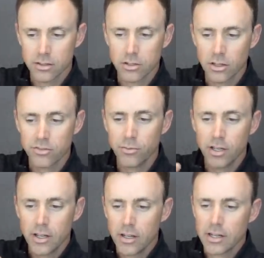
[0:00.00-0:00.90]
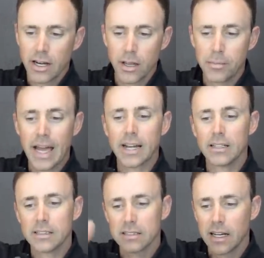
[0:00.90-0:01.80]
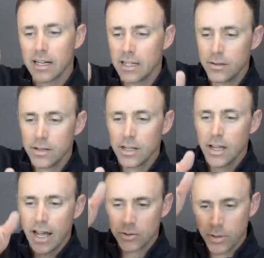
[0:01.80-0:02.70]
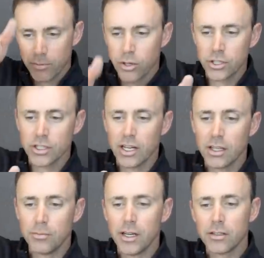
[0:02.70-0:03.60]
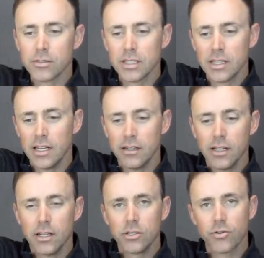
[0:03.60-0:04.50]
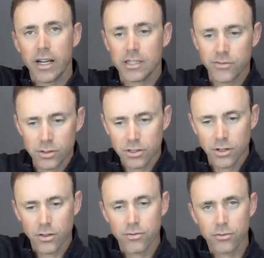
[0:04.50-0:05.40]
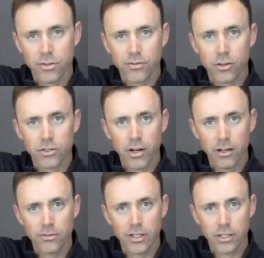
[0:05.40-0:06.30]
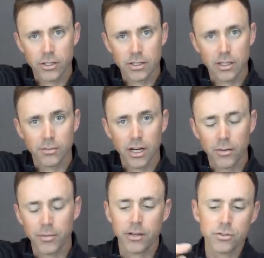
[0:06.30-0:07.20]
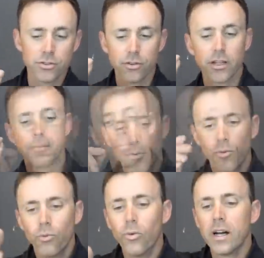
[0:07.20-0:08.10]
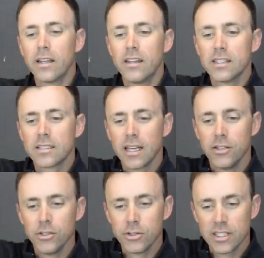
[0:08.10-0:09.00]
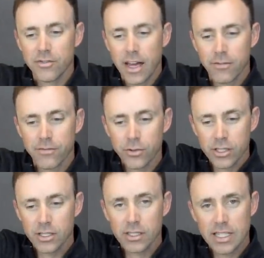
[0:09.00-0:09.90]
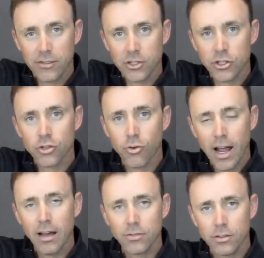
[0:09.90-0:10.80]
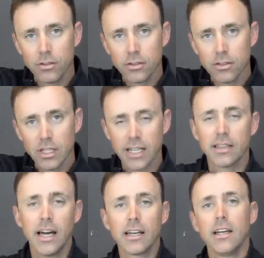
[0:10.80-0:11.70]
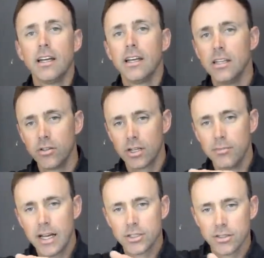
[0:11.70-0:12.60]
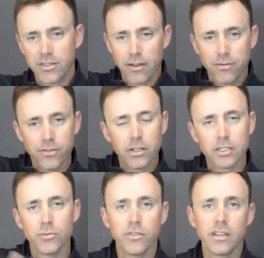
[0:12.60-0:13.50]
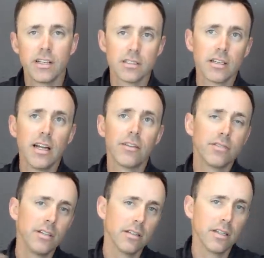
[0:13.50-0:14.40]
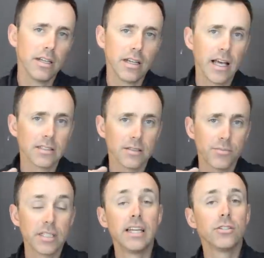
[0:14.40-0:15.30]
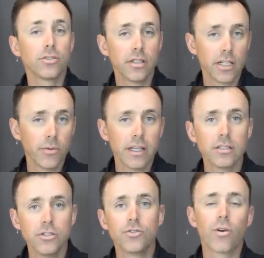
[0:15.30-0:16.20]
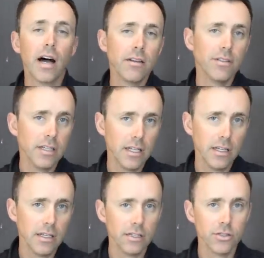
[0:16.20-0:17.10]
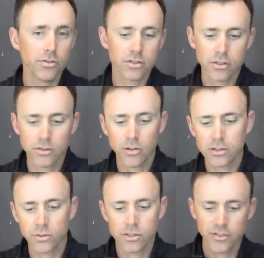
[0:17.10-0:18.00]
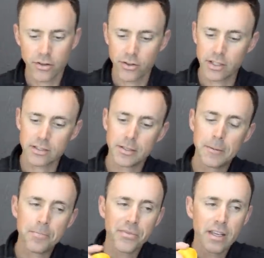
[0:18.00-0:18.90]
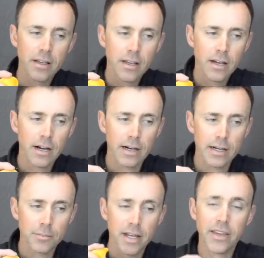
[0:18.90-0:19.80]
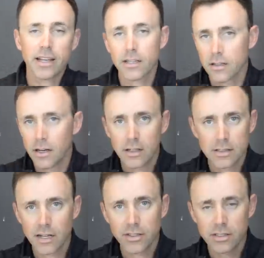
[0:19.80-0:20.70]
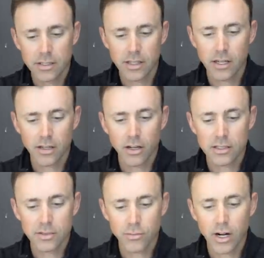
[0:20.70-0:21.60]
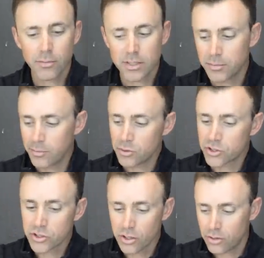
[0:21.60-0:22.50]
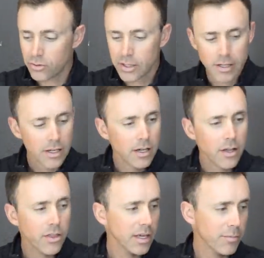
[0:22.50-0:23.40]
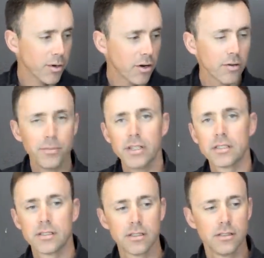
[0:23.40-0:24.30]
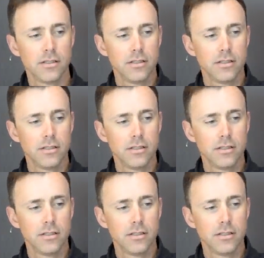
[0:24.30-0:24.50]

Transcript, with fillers: starts from kind of the back and the side, and it as we push on the pedals, it then transfers through the first ray and finishes at the bottom of the pedal stroke there. What this can do is if that foot does have to travel like that, you can imagine if that foot is moving, then it's going to have it, it has a potential anyway to drive the knee in and do do all sorts of other things, um, and that can cause obviously it uh, can cause some problems on people. So, the purpose